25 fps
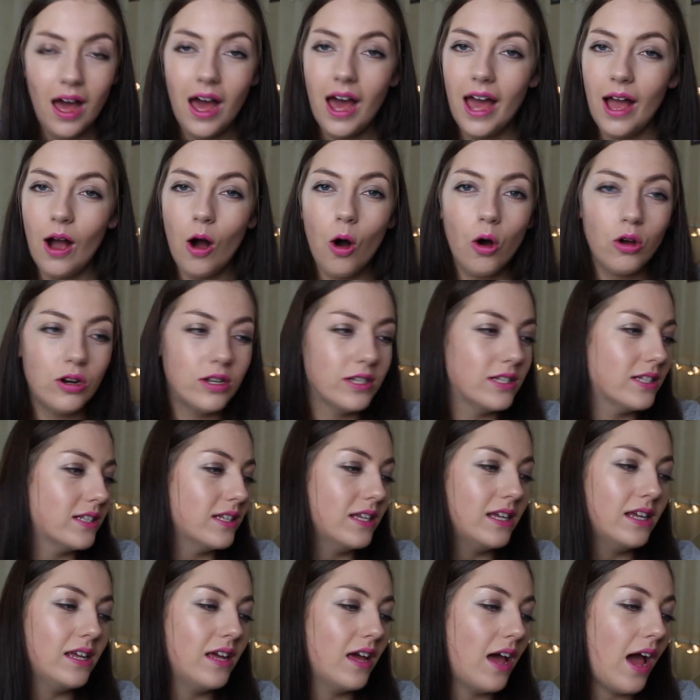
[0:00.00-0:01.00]
I
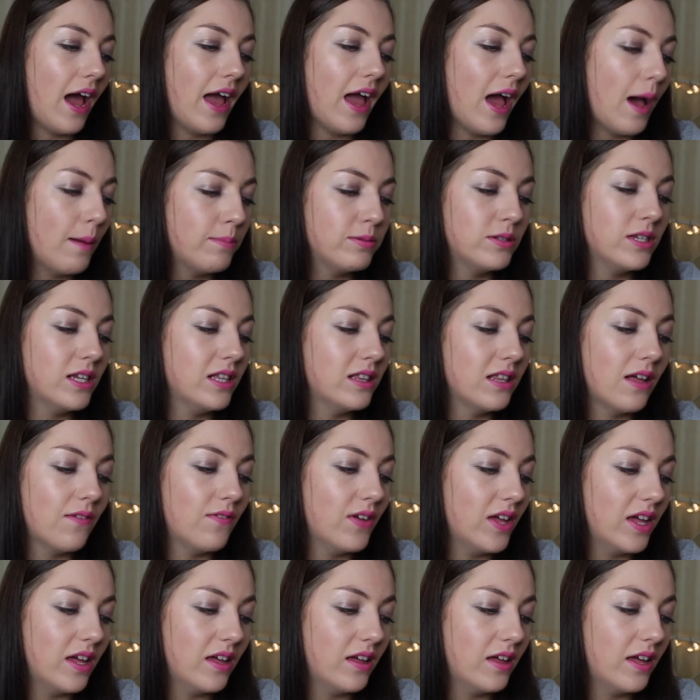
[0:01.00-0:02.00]
honestly, I absolutely love
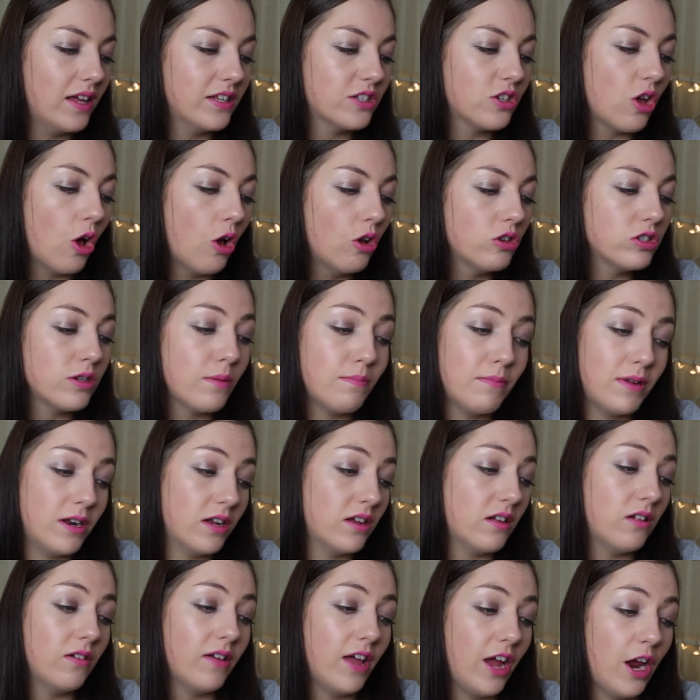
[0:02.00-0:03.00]
it. It's called
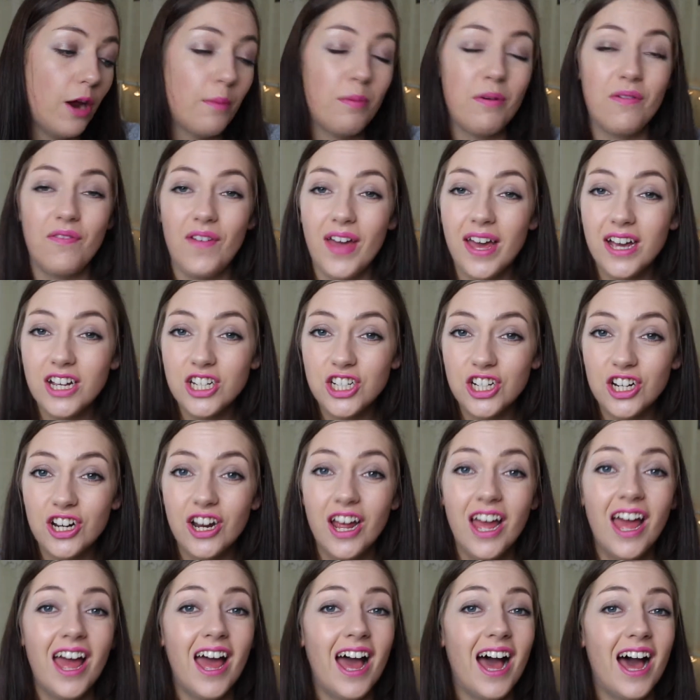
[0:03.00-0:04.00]
Miracle Hair
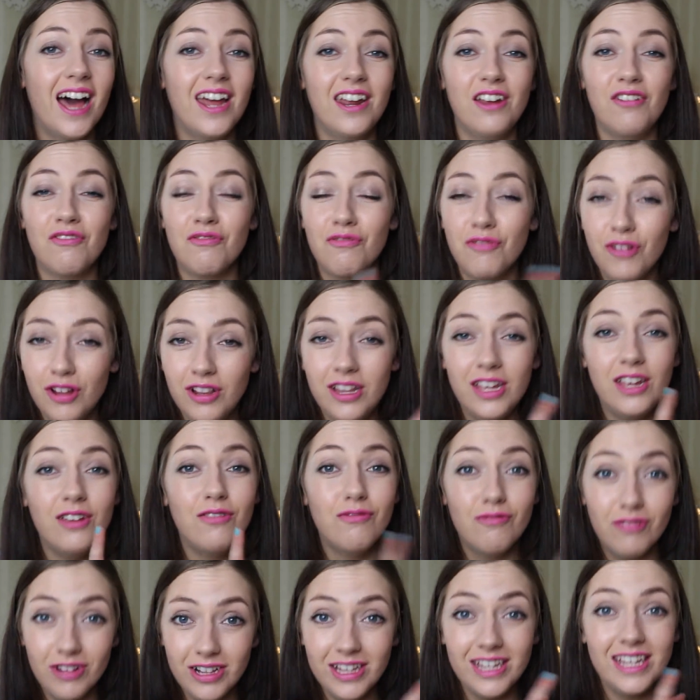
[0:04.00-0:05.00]
Perfector and it really,
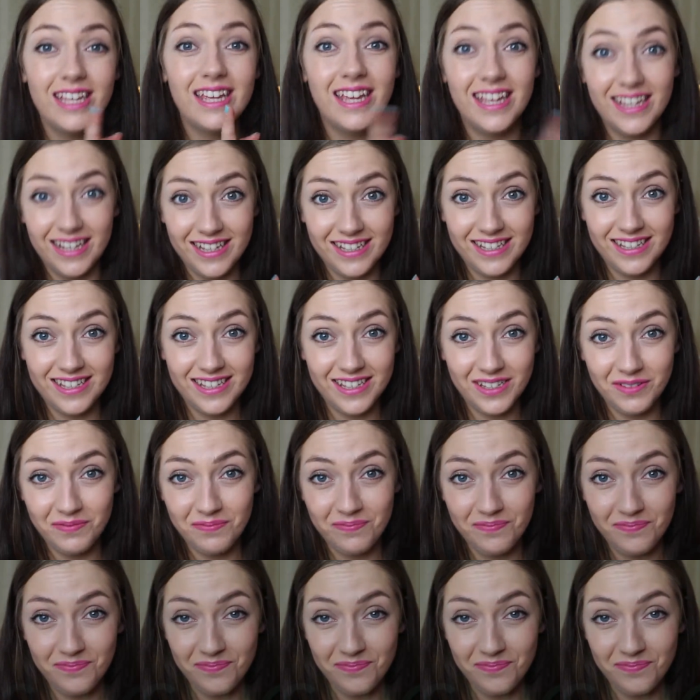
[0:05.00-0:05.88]
really is.